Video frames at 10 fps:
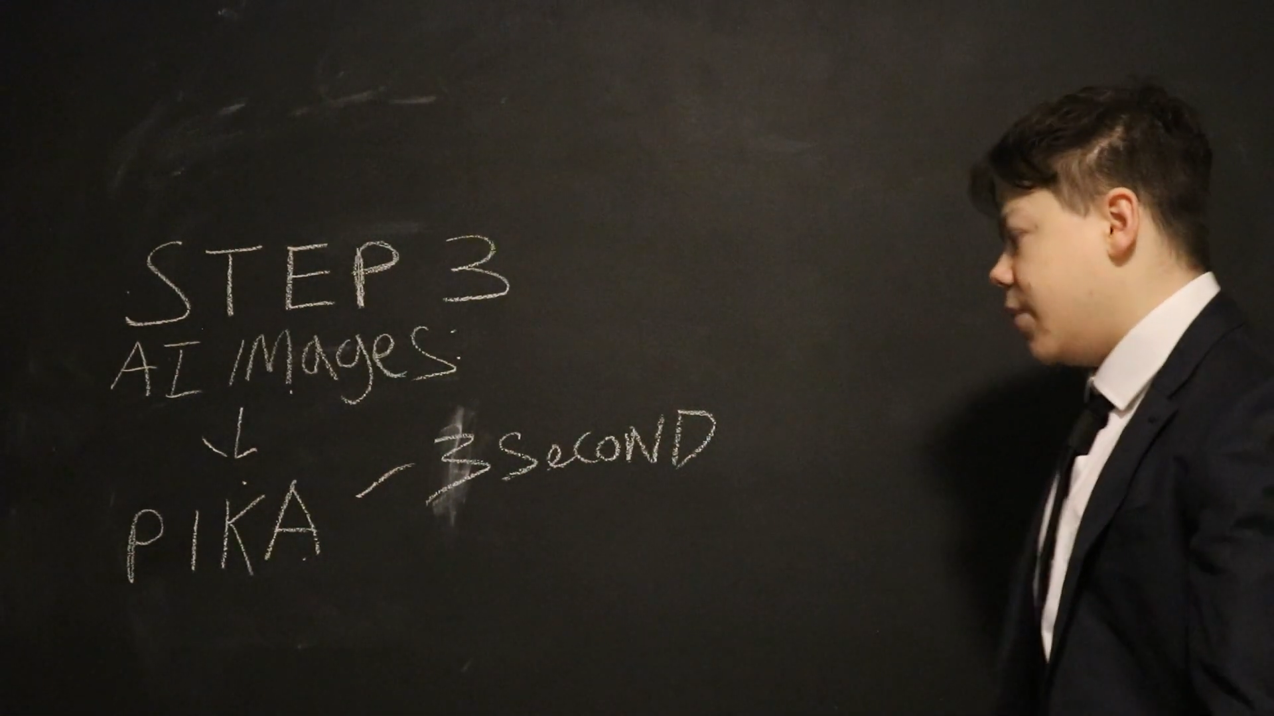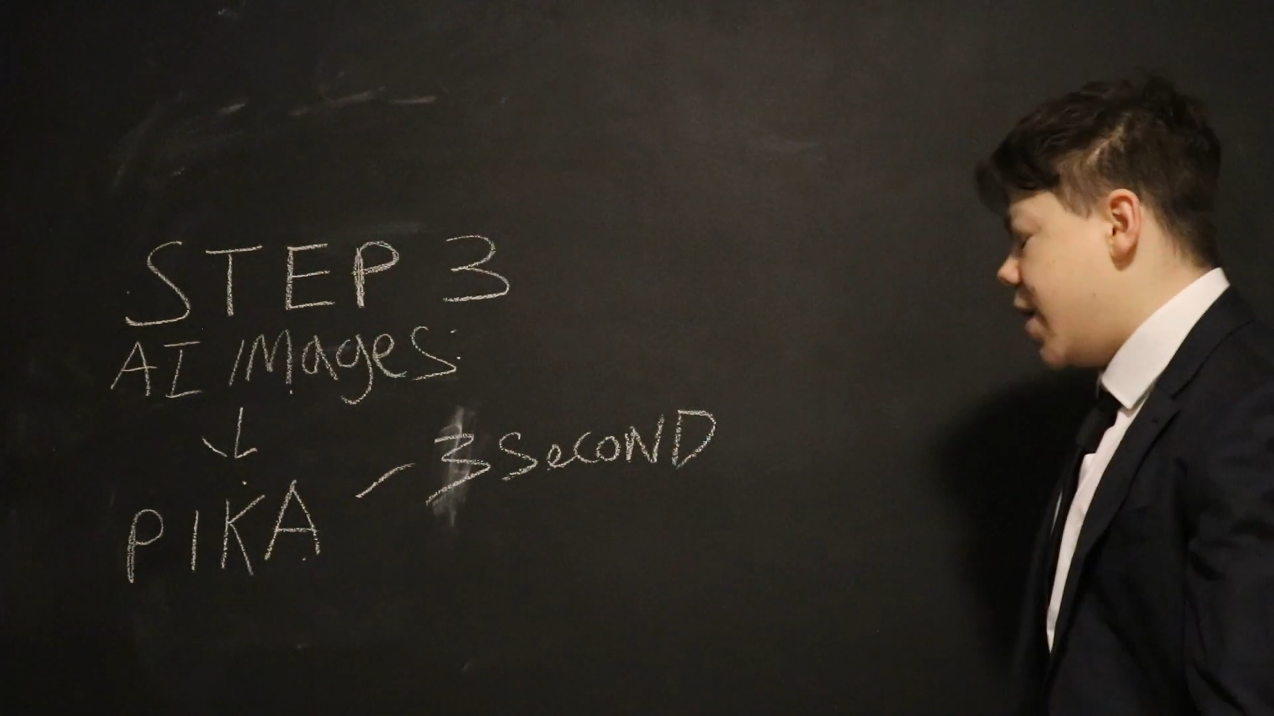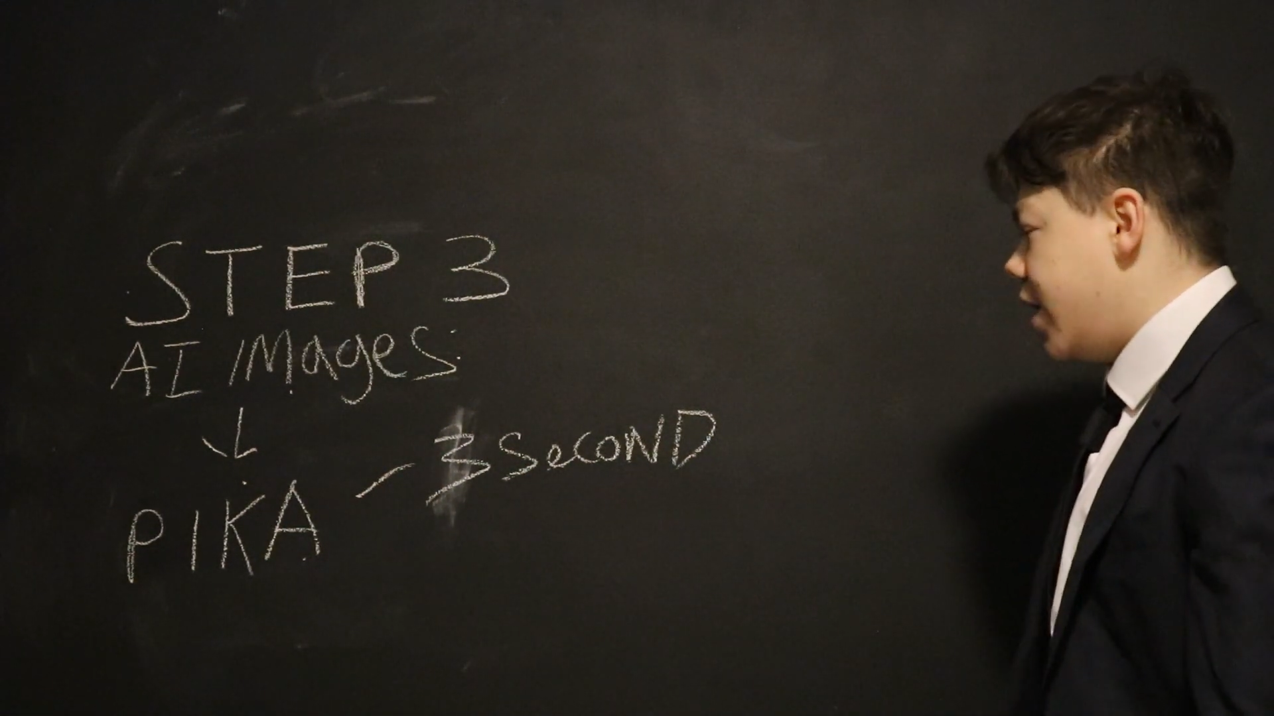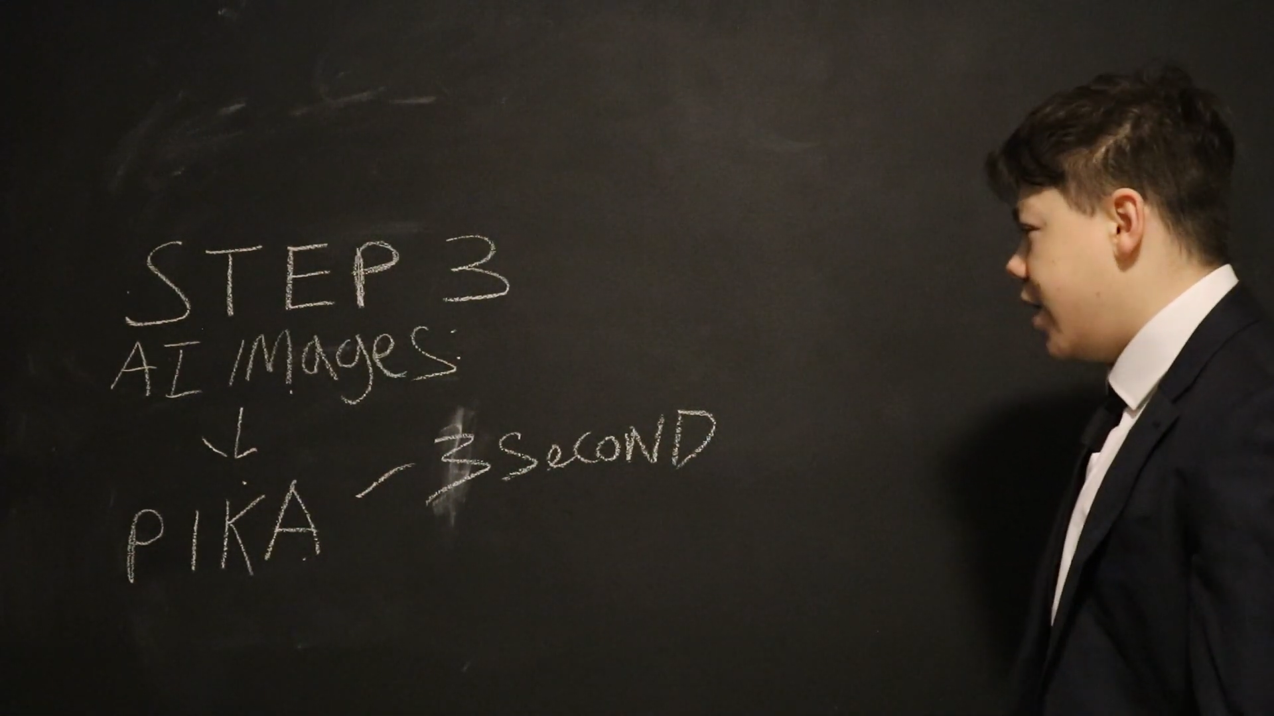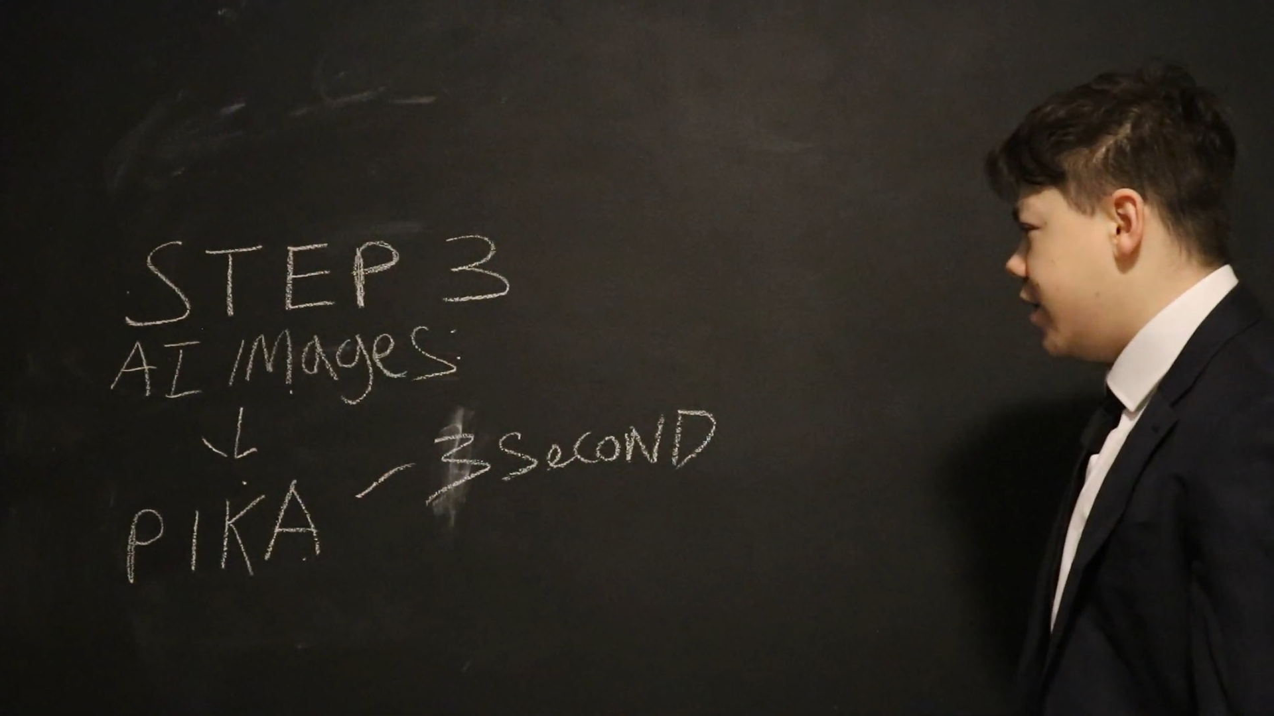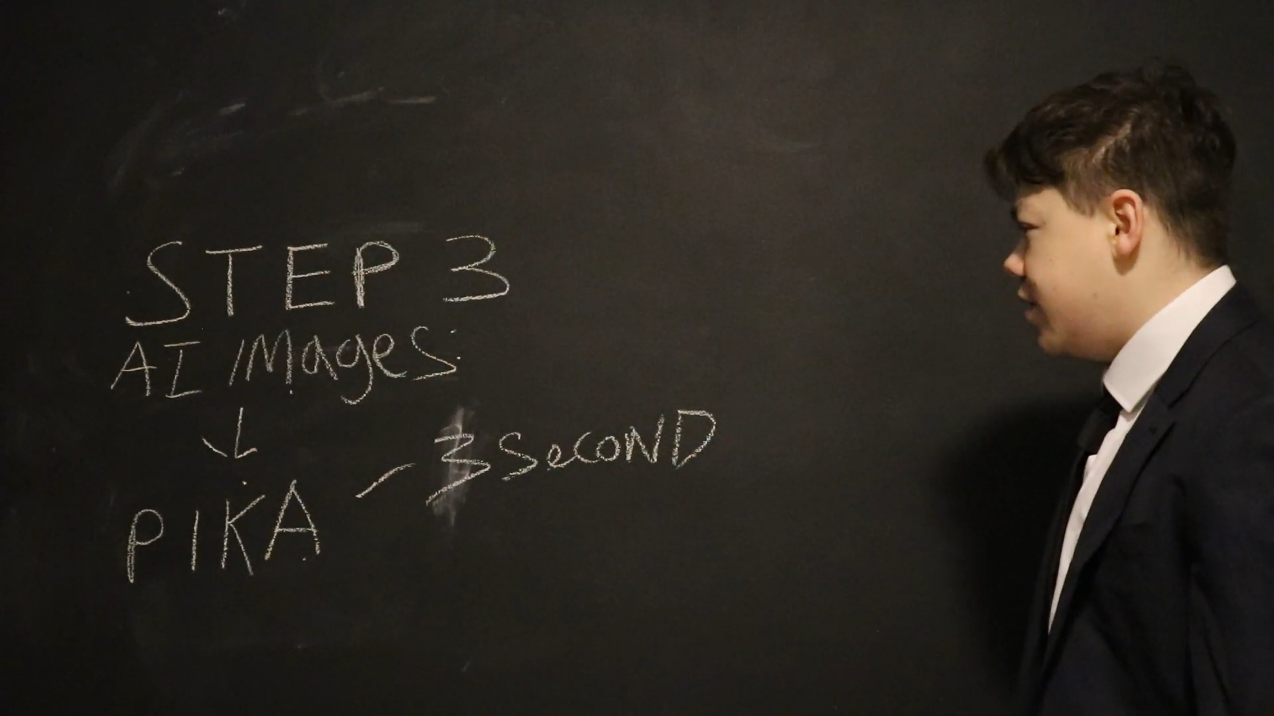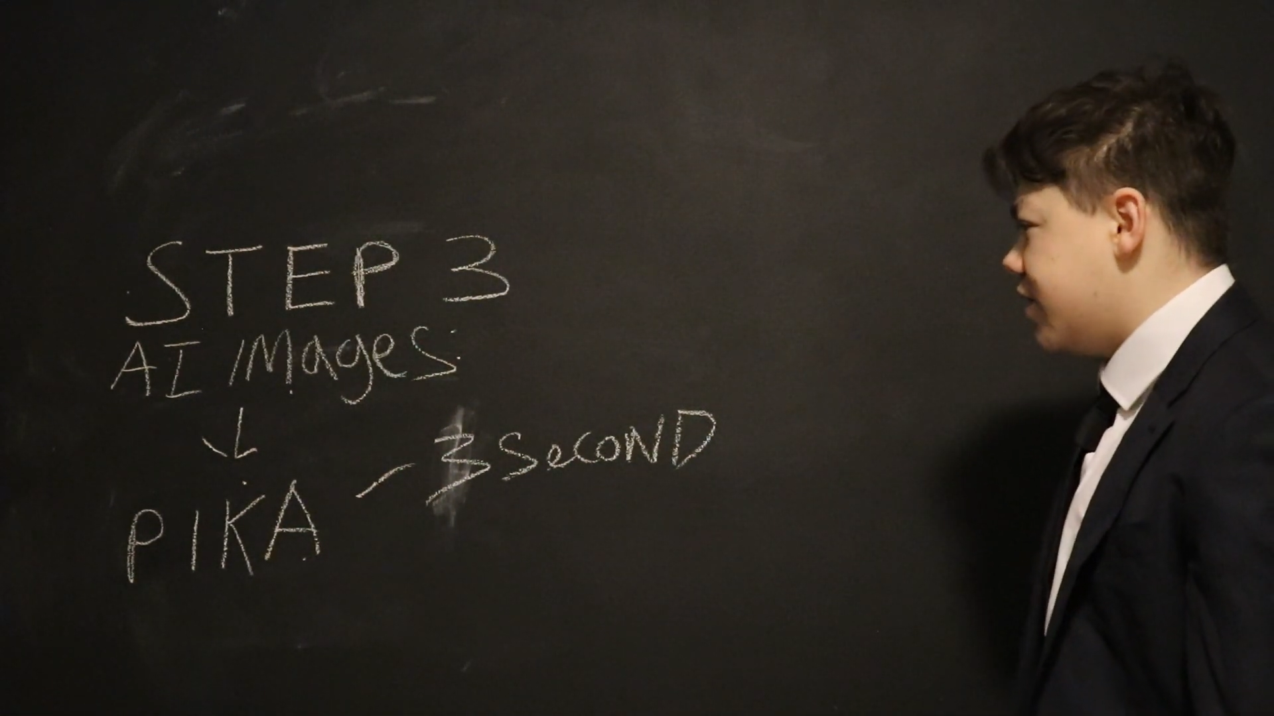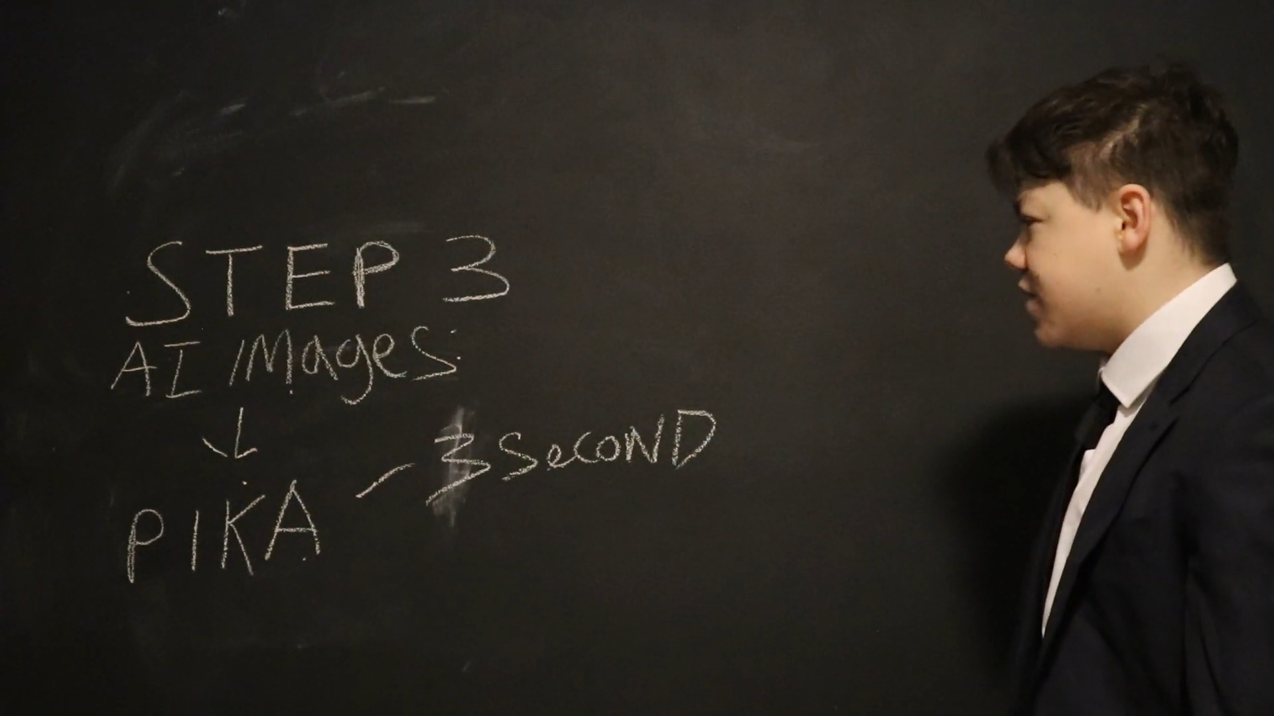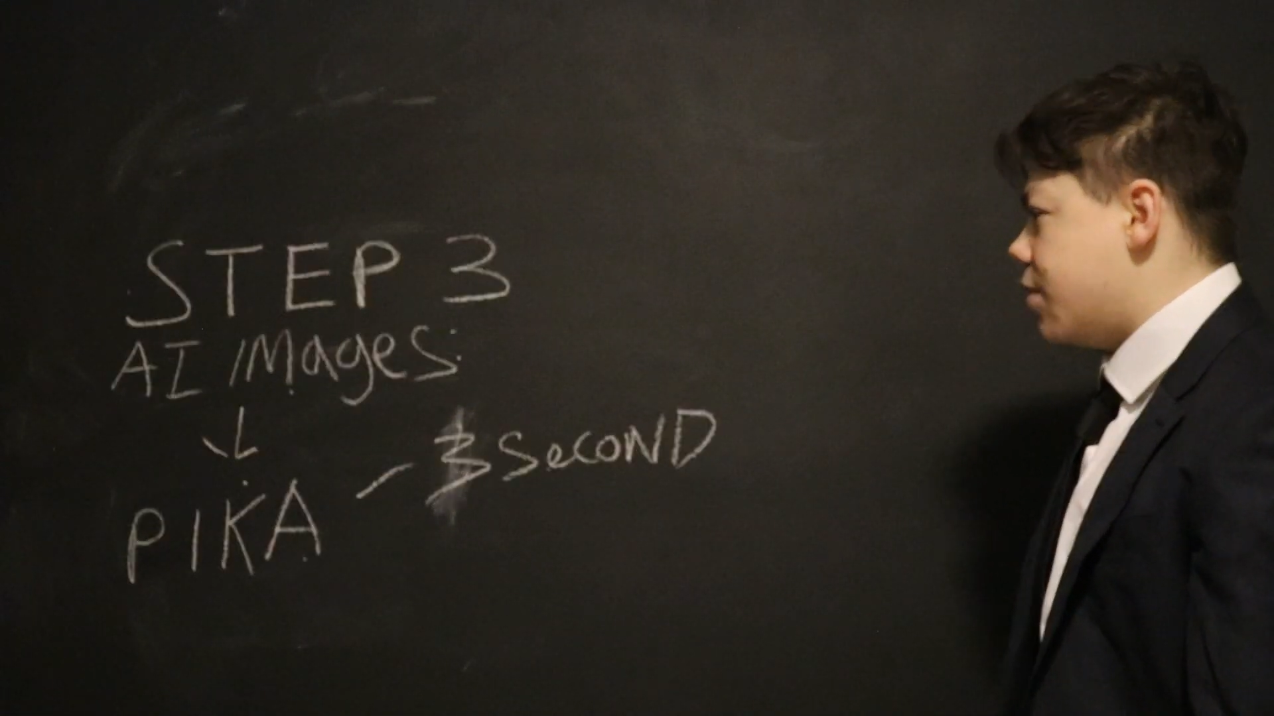where this